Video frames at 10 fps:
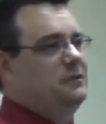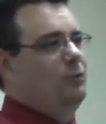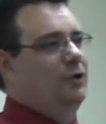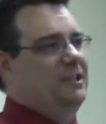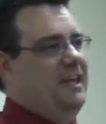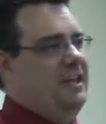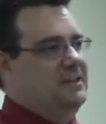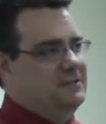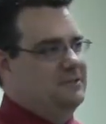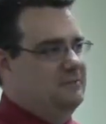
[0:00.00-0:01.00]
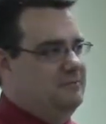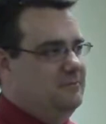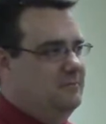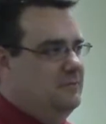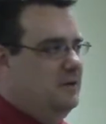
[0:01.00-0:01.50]
this one case?
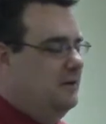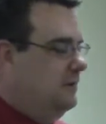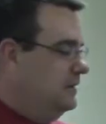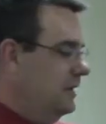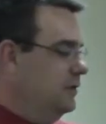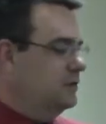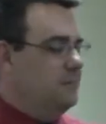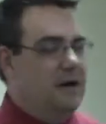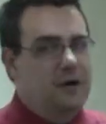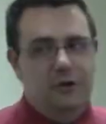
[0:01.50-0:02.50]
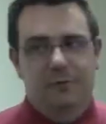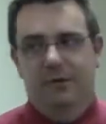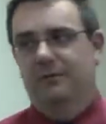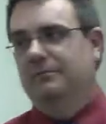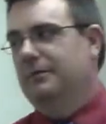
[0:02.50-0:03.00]
Now, here's my argument.